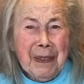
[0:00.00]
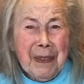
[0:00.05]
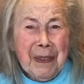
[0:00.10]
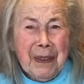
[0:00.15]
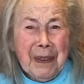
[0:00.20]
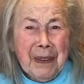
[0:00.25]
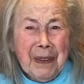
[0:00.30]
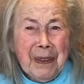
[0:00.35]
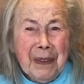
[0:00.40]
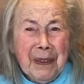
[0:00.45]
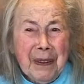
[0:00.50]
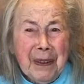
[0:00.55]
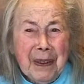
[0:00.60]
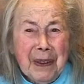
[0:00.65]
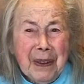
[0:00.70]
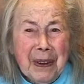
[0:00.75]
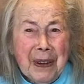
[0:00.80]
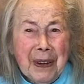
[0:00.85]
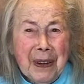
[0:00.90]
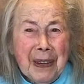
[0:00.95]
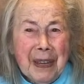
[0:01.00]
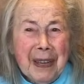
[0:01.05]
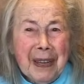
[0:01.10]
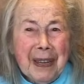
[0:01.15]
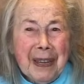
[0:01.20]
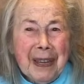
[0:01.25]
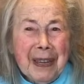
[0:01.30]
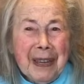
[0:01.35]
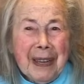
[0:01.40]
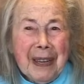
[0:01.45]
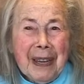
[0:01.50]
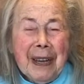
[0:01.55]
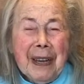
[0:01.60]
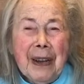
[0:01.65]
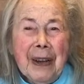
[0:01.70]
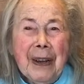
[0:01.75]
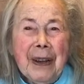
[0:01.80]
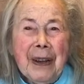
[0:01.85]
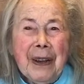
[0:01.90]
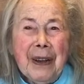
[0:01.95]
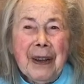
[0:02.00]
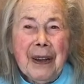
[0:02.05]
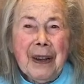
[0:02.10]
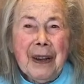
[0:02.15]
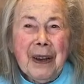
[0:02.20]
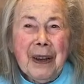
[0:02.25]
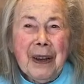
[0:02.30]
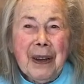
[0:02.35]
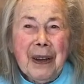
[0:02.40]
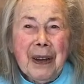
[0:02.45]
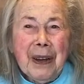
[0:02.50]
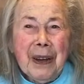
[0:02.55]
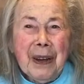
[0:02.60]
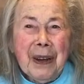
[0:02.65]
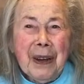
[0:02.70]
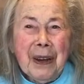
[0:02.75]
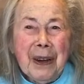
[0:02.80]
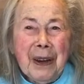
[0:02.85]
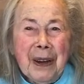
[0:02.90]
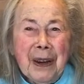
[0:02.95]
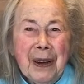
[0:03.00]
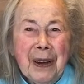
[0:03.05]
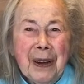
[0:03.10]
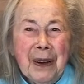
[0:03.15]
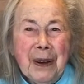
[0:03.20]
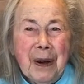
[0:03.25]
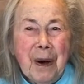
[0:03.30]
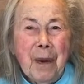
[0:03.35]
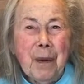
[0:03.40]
Just talk a little because people are hearing you who are in your audience.